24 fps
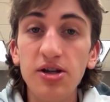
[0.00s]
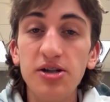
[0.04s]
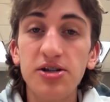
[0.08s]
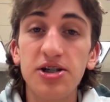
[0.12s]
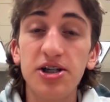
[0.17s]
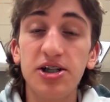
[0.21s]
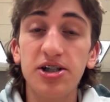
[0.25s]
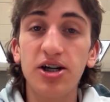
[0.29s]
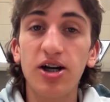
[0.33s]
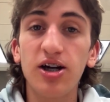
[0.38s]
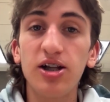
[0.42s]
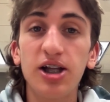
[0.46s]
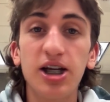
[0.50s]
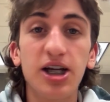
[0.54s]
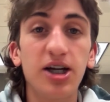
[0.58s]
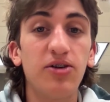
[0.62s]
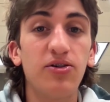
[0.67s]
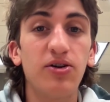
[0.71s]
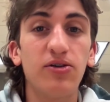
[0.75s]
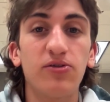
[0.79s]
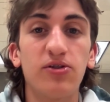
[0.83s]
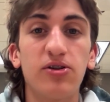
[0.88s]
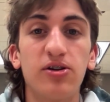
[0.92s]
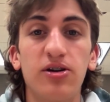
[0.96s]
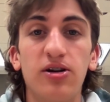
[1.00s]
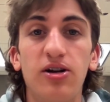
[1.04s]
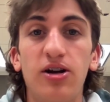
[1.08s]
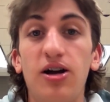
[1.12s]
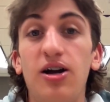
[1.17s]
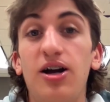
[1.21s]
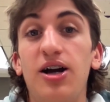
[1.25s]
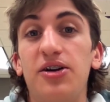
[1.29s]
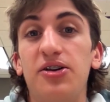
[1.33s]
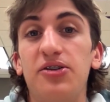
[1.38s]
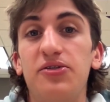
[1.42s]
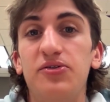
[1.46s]
Tiktaalik, however,
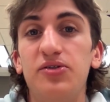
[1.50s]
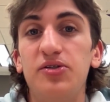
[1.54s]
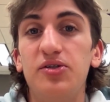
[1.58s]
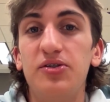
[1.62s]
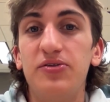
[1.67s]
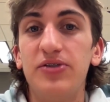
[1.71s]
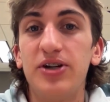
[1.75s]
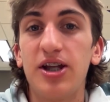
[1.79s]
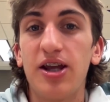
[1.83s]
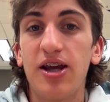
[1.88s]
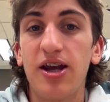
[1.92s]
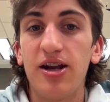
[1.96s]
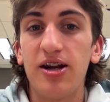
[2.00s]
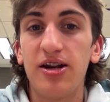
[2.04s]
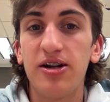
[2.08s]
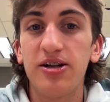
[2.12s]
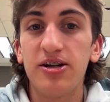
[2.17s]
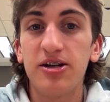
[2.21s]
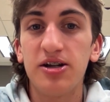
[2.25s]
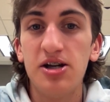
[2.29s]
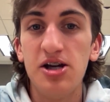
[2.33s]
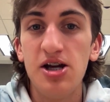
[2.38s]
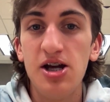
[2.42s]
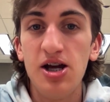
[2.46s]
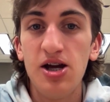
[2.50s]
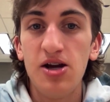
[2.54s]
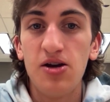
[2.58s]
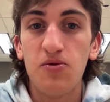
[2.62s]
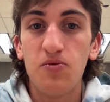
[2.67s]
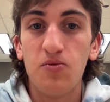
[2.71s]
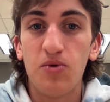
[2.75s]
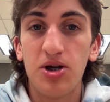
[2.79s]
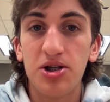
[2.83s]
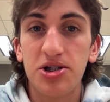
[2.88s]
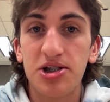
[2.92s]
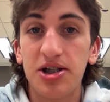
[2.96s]
out of Nunavut, Canada,
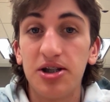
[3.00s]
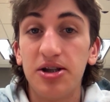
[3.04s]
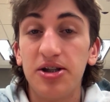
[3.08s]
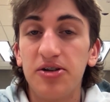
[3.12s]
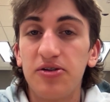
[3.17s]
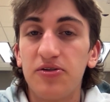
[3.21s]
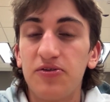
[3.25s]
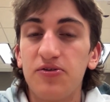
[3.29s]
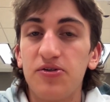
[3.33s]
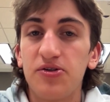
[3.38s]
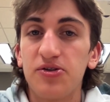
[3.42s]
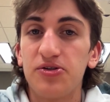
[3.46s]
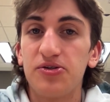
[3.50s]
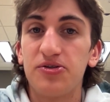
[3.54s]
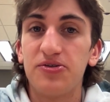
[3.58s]
was a little further